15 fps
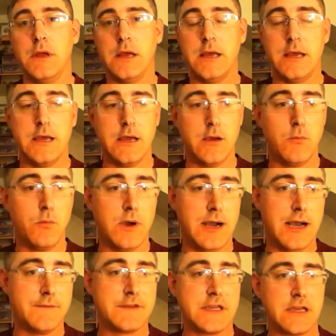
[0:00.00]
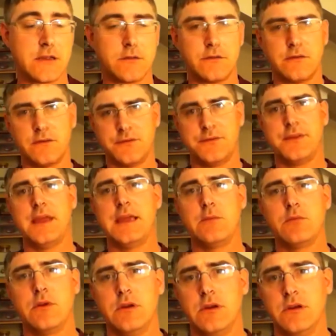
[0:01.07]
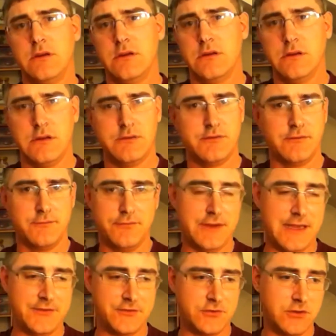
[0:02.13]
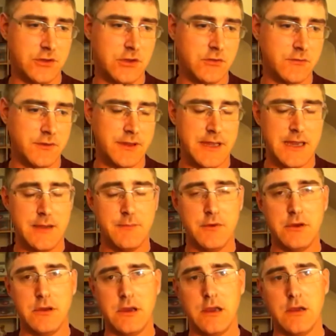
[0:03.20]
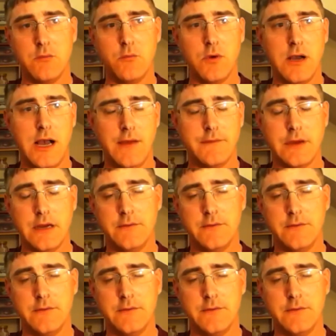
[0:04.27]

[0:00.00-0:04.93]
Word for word: uh, and what have you. Cause they were some flash all over them and what have you.